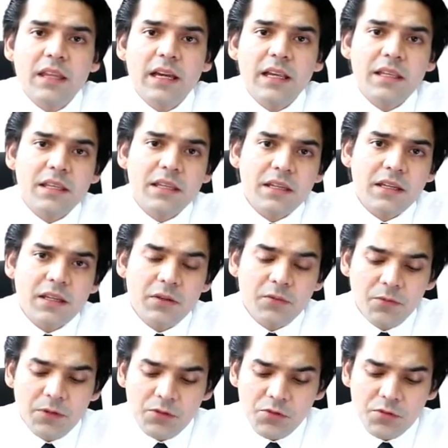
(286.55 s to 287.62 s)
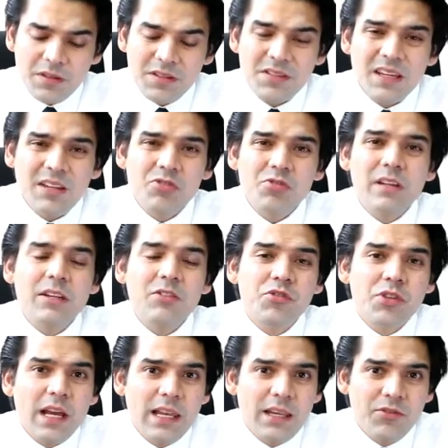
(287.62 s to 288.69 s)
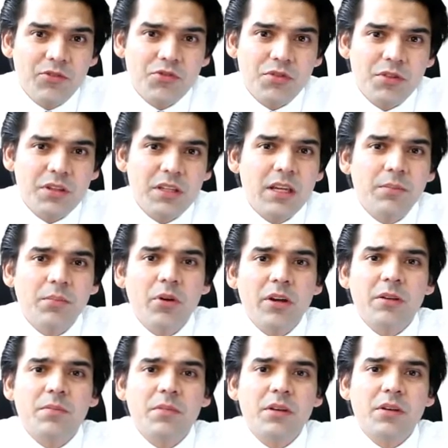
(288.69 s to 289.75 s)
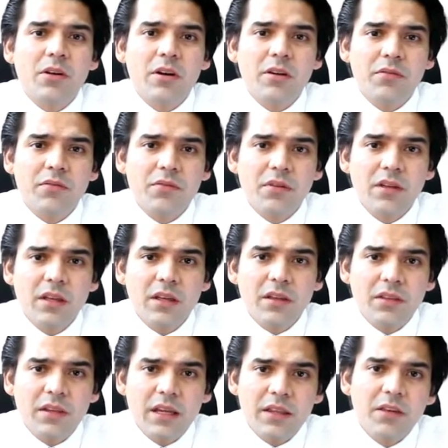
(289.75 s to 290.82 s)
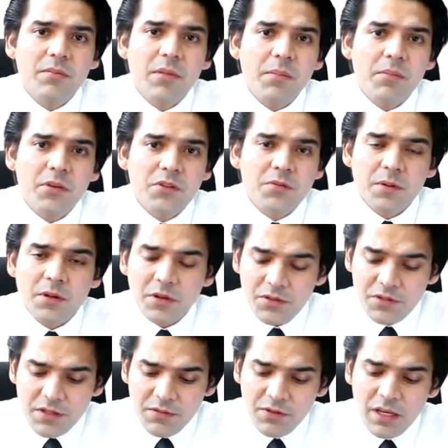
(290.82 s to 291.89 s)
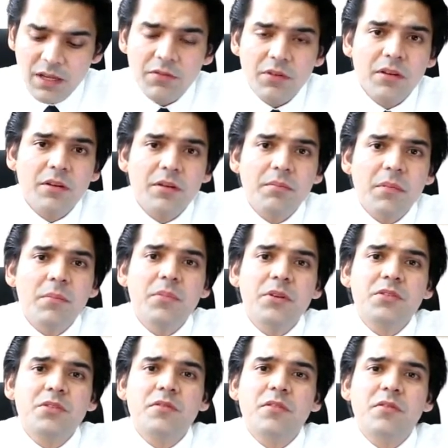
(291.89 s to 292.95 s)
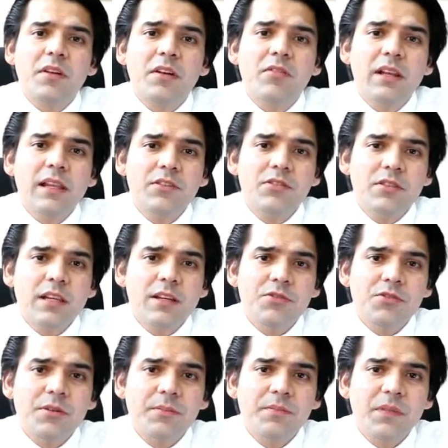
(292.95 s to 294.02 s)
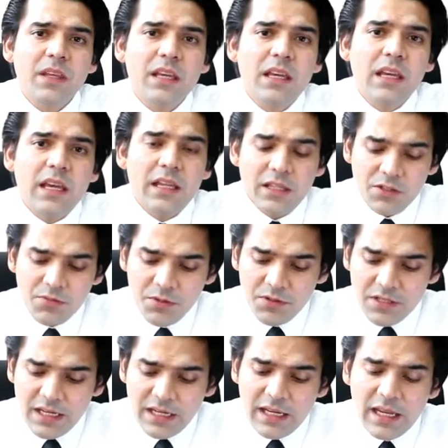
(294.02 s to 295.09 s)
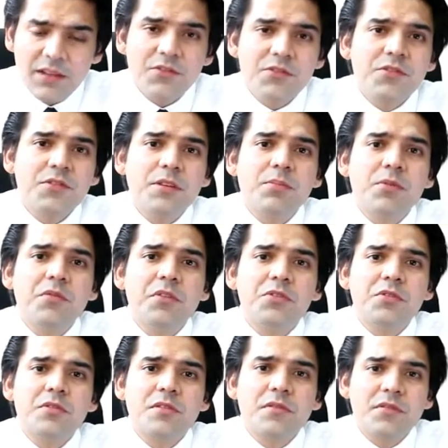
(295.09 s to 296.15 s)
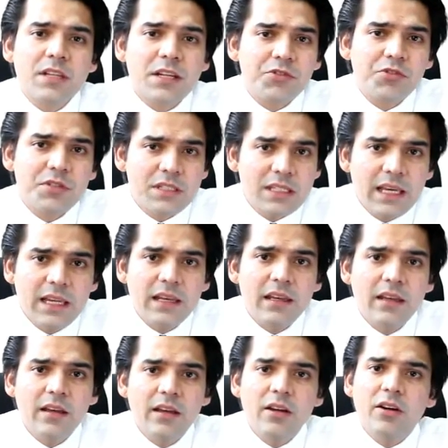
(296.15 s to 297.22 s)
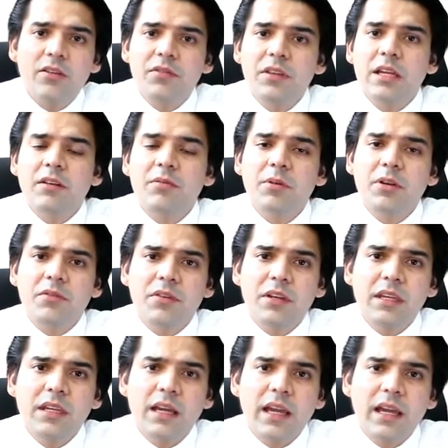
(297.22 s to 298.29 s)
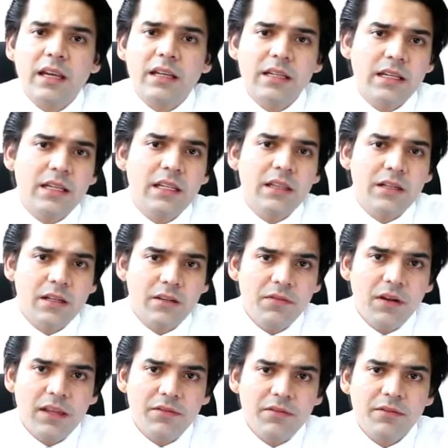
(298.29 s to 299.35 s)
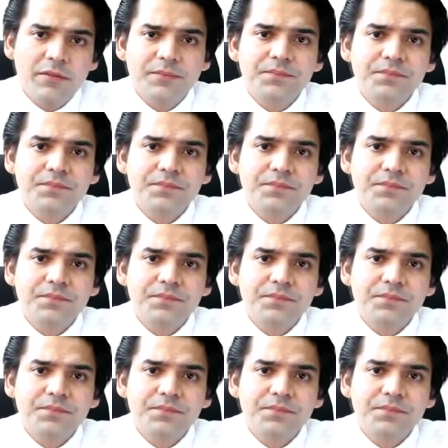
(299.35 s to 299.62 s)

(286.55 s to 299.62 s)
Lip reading: that which essentially challenged the appointment of the other members, because they were never members of the federal legislature, and this was against the provisions of section 10 of the Government of India Act 1935,